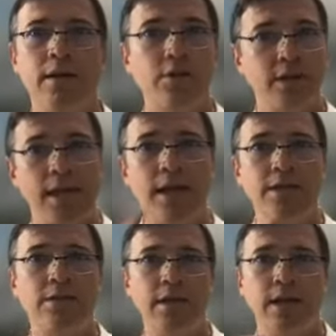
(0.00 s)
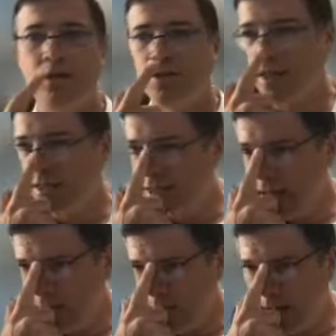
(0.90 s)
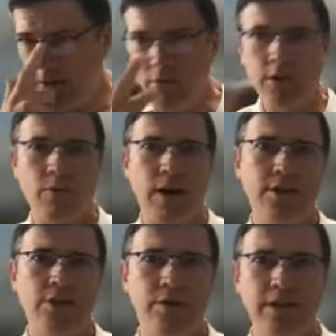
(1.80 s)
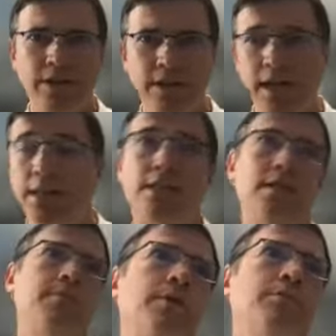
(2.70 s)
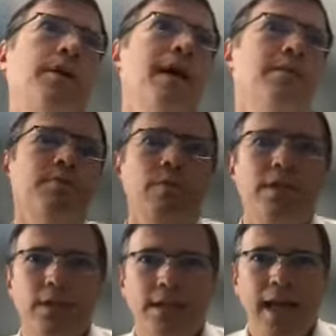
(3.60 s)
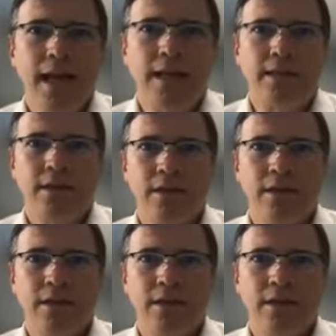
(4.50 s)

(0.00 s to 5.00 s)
She's allowed to do that and, and say, why? Also, why did you agree to the sale? She because my husband wanted to sell it.